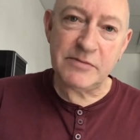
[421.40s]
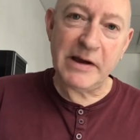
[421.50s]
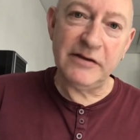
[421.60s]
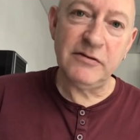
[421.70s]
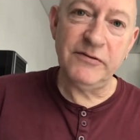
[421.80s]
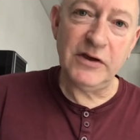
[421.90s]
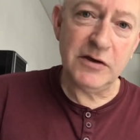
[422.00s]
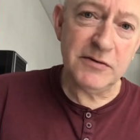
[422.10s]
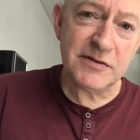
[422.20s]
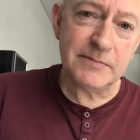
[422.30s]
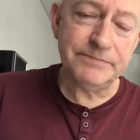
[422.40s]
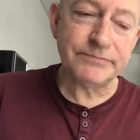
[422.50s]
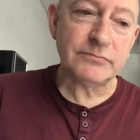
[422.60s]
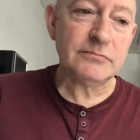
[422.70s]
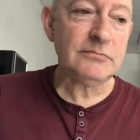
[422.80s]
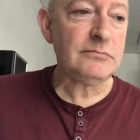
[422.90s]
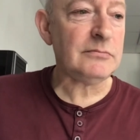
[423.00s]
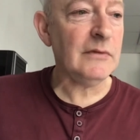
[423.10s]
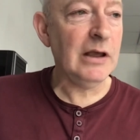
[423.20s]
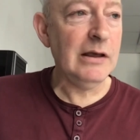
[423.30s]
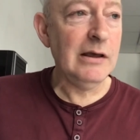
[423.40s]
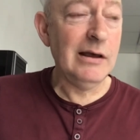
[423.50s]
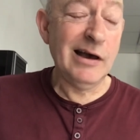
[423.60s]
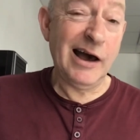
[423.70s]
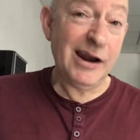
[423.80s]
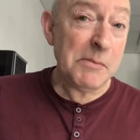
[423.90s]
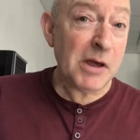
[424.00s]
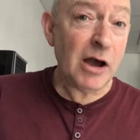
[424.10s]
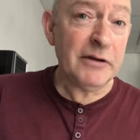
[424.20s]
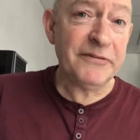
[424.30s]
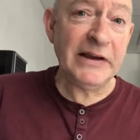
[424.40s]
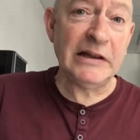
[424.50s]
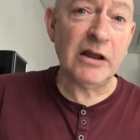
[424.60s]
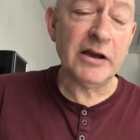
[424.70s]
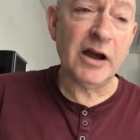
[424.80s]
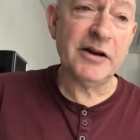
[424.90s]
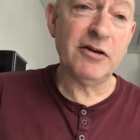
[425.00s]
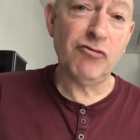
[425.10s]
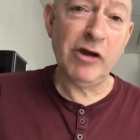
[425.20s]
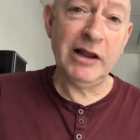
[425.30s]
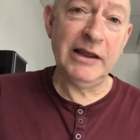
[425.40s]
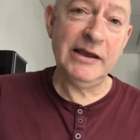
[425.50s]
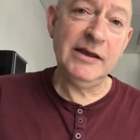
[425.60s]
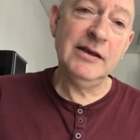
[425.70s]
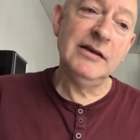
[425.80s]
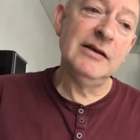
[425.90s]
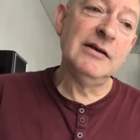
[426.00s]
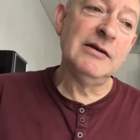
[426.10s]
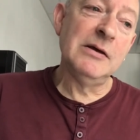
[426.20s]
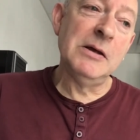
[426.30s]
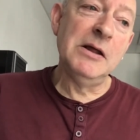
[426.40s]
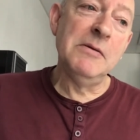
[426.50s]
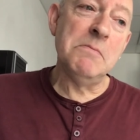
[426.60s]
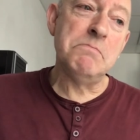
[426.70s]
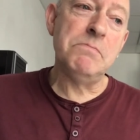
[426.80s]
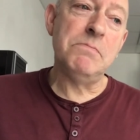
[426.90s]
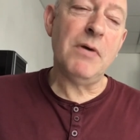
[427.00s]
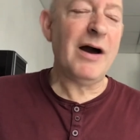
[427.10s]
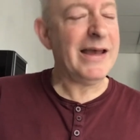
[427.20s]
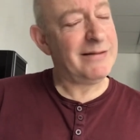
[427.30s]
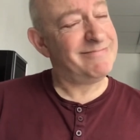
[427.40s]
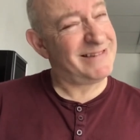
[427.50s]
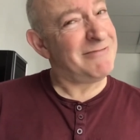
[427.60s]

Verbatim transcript: amount of views. And I'm kind of feeling like I should really... I don't